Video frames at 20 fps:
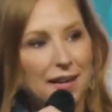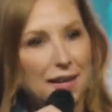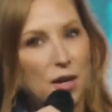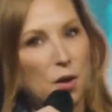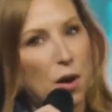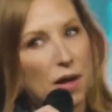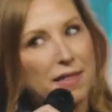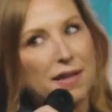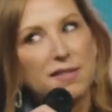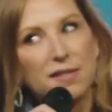You know,
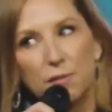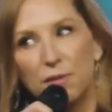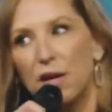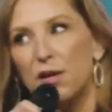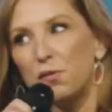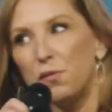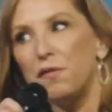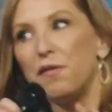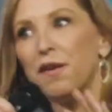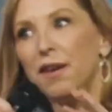I think
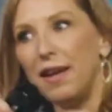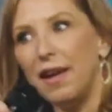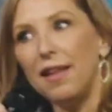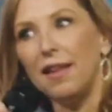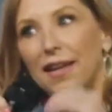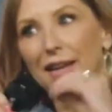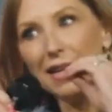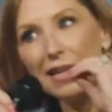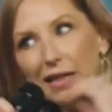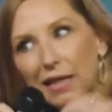sometimes we forget,
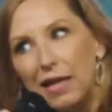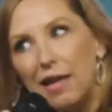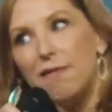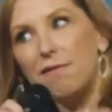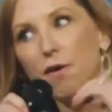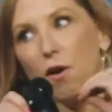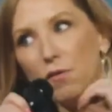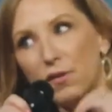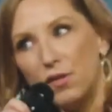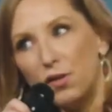like, he
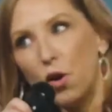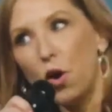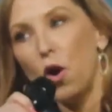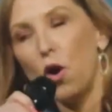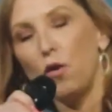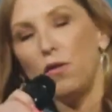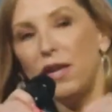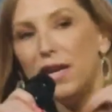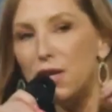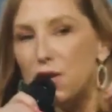lived on this
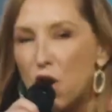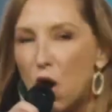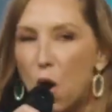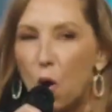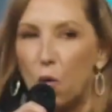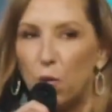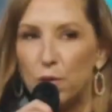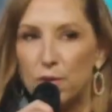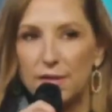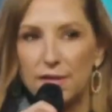earth. He
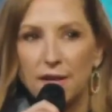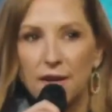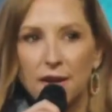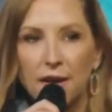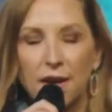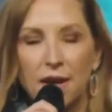knows.